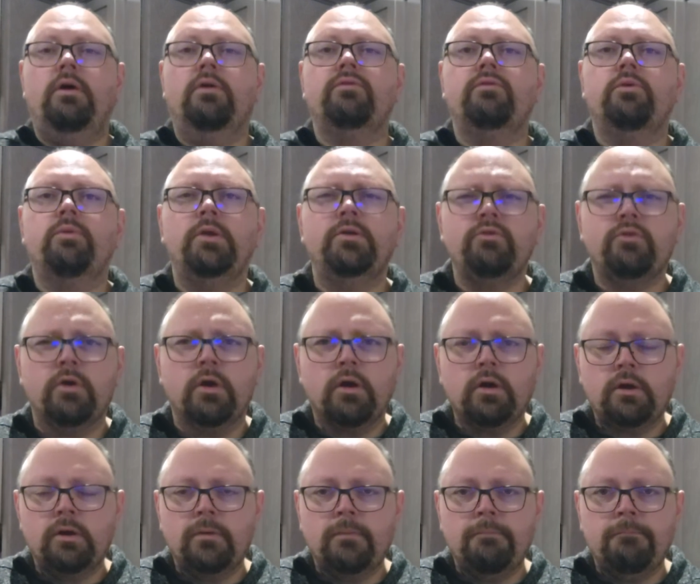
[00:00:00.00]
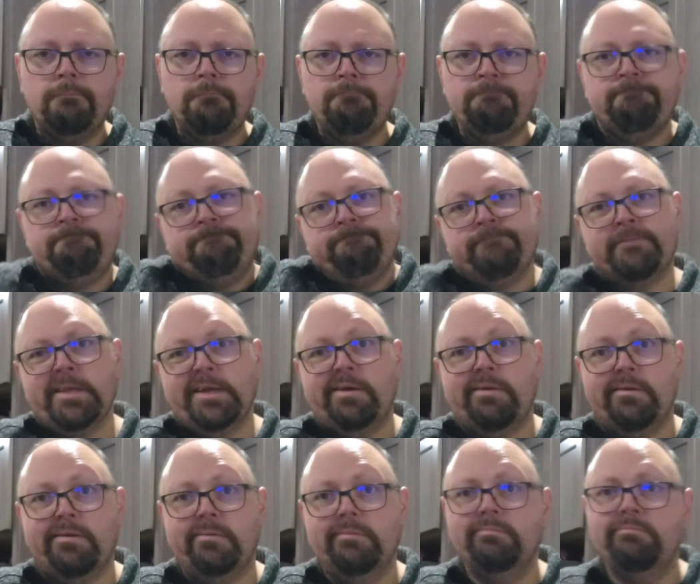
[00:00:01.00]
Husarentrunk.
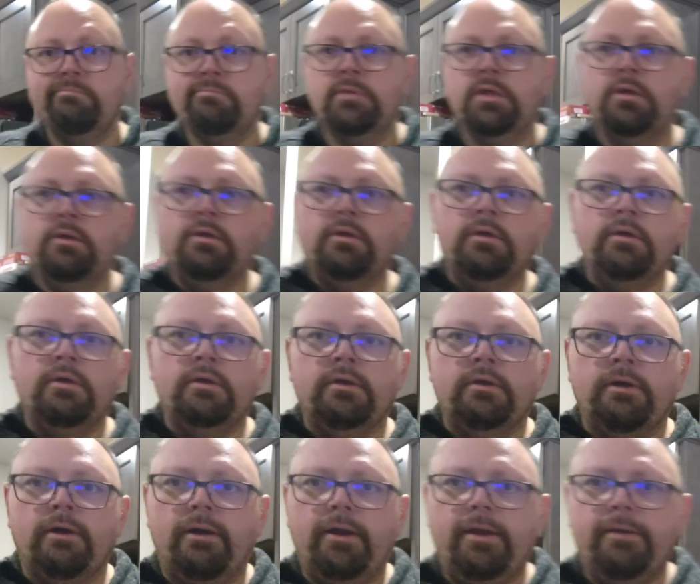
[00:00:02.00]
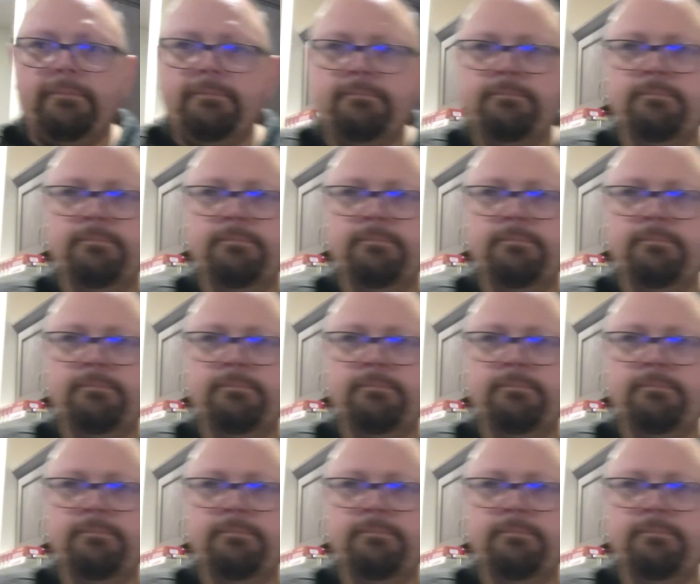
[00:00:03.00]
I don't know. Alright,